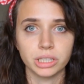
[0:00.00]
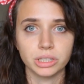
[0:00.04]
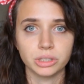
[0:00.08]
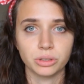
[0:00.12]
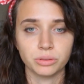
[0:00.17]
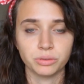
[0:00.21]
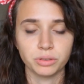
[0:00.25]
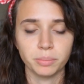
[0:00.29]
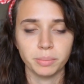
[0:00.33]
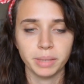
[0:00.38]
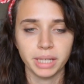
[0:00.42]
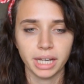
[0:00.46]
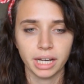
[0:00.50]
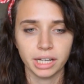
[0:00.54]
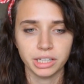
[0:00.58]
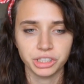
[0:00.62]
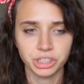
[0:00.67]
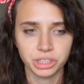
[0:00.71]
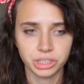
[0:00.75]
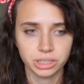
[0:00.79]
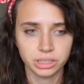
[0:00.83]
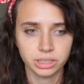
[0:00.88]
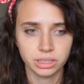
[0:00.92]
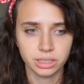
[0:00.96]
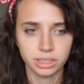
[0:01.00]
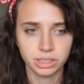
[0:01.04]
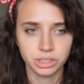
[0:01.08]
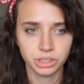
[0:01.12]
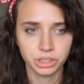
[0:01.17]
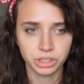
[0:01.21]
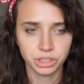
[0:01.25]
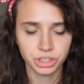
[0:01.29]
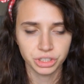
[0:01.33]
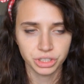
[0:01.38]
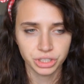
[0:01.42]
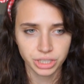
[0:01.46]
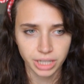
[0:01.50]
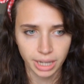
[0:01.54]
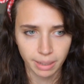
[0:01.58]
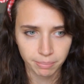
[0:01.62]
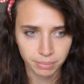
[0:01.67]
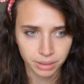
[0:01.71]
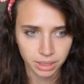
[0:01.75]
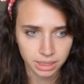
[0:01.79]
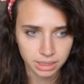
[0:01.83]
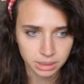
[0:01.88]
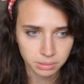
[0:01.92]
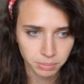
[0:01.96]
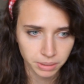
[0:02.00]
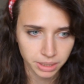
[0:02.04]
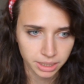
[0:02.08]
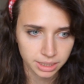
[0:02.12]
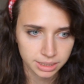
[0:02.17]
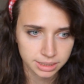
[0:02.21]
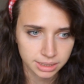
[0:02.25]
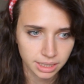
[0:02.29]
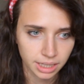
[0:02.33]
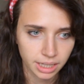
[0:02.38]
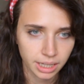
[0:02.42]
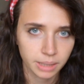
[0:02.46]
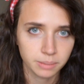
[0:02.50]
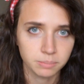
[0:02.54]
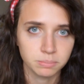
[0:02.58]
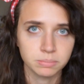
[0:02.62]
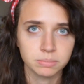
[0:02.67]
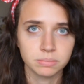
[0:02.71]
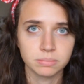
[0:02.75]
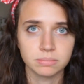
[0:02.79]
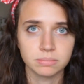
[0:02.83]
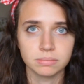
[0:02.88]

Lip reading: So for me, I just did Japanese because I'm